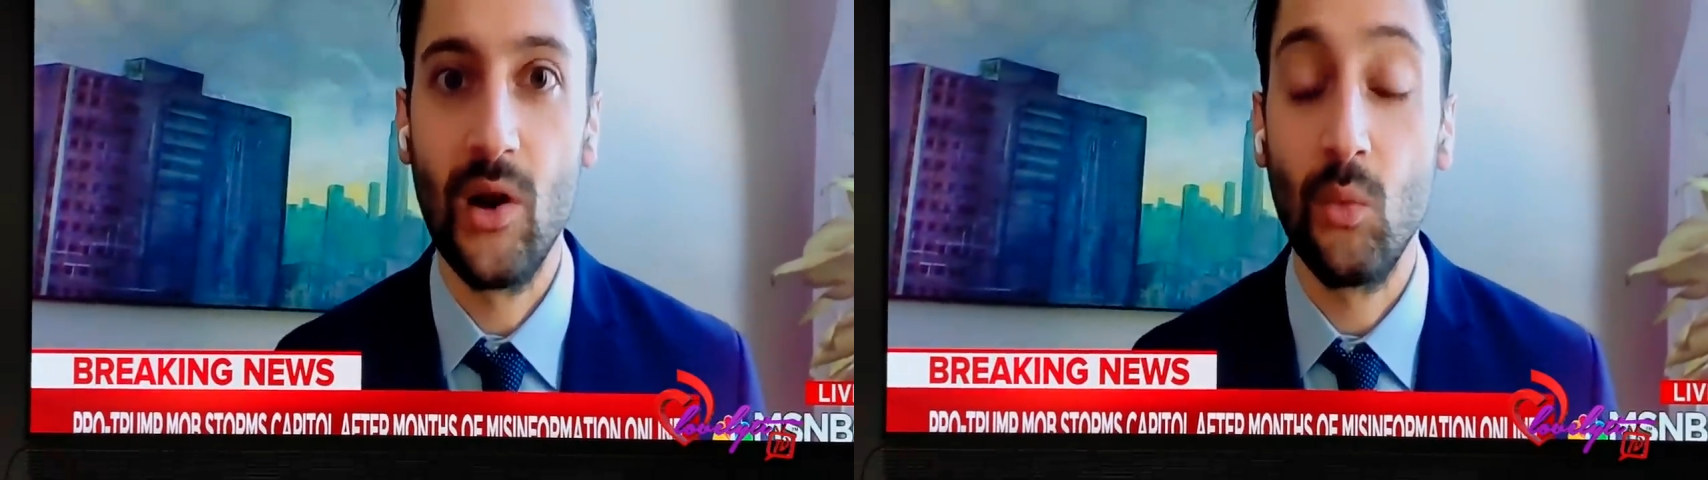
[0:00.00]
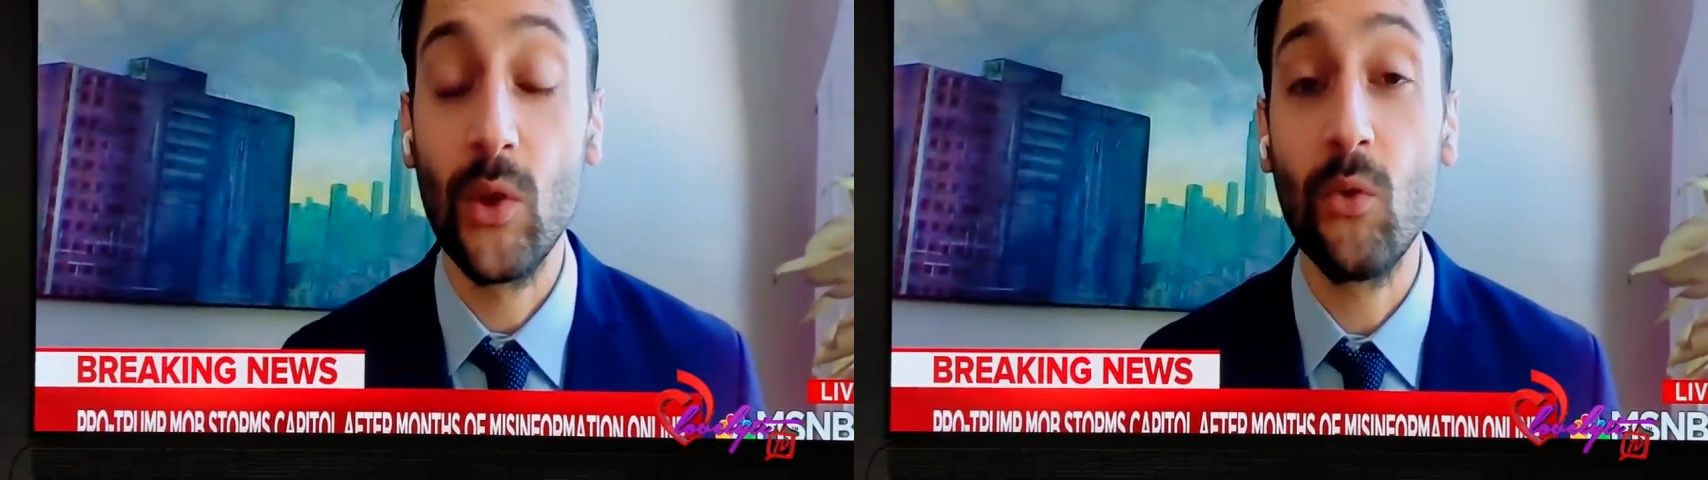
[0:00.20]

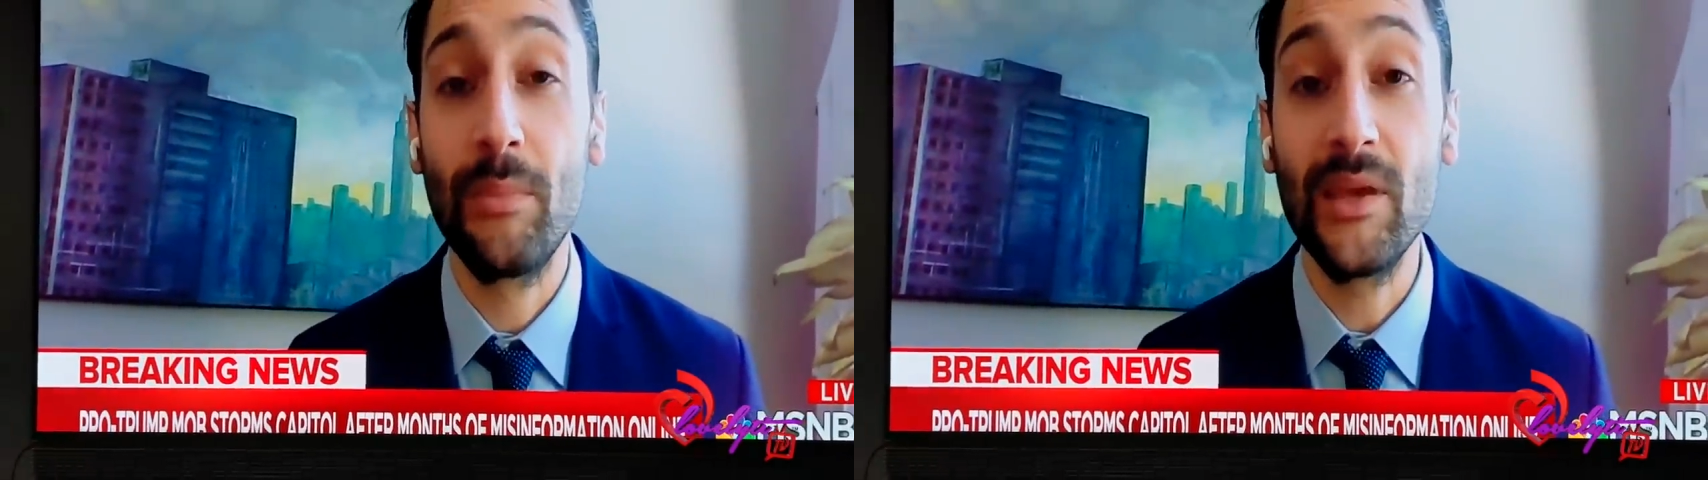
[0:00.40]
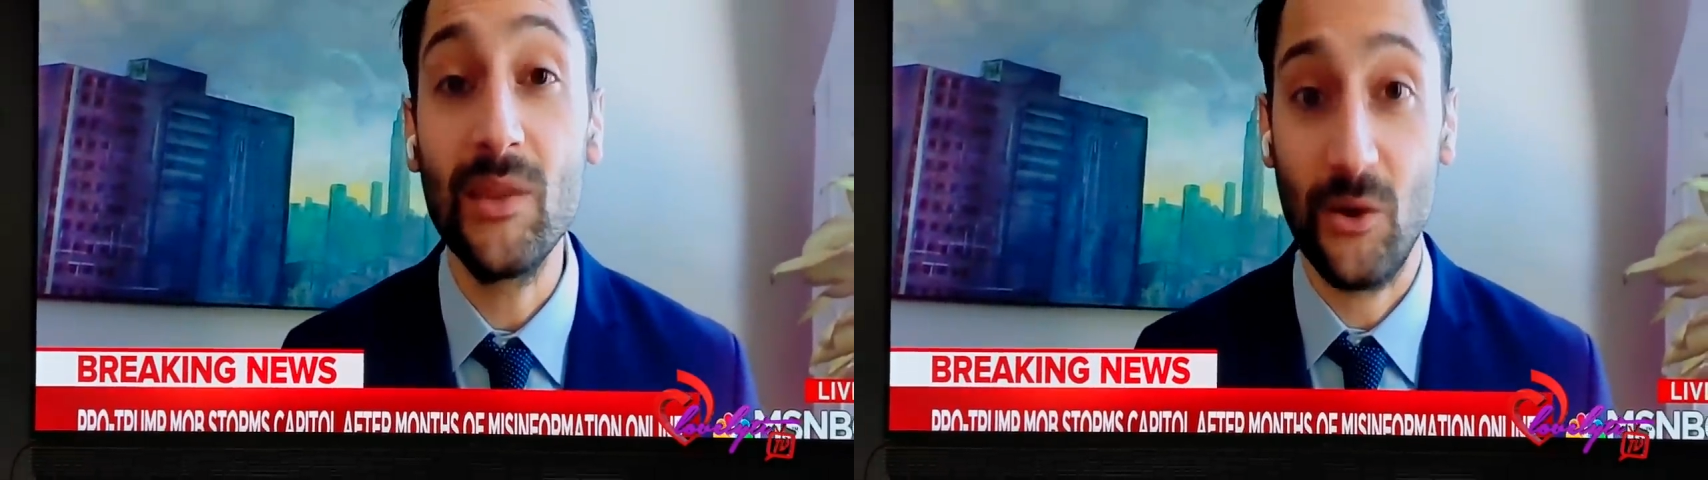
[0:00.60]
We will
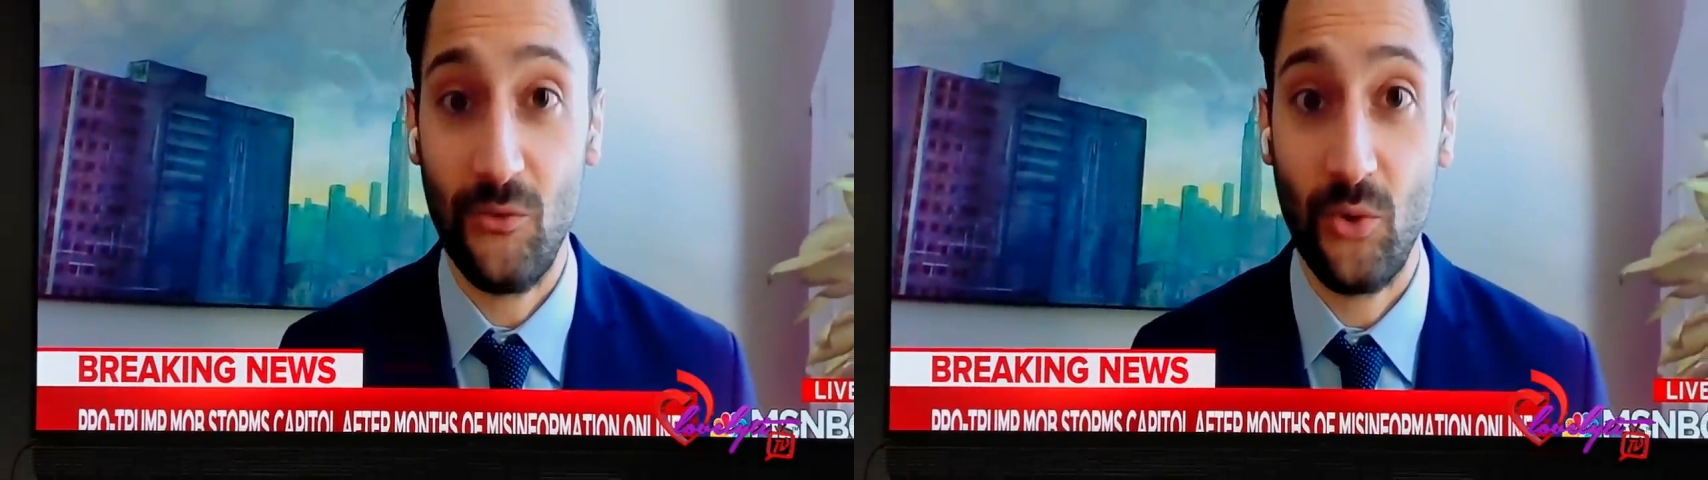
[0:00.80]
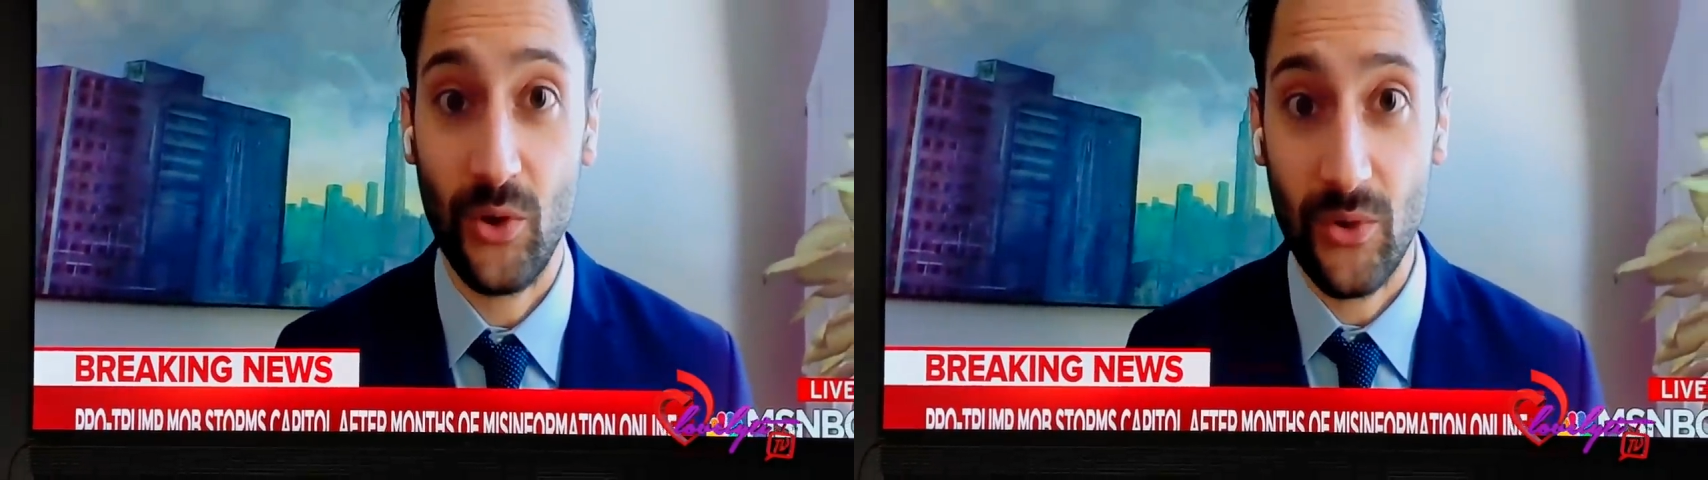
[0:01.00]
be there
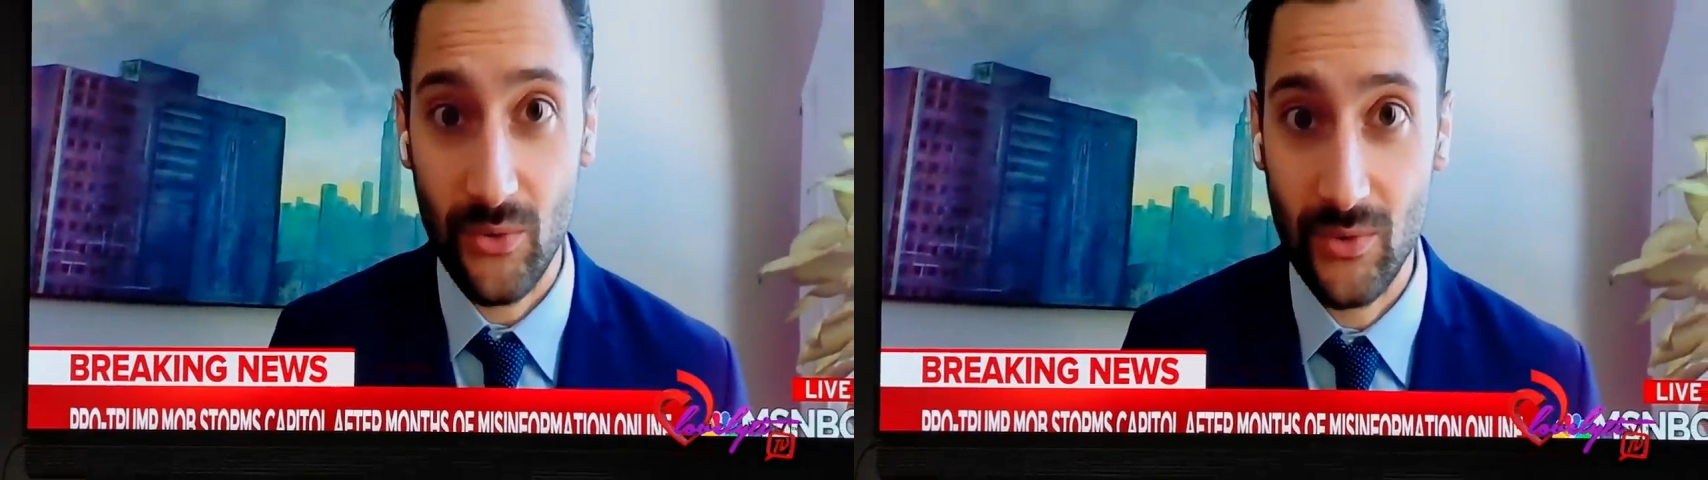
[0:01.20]
for you.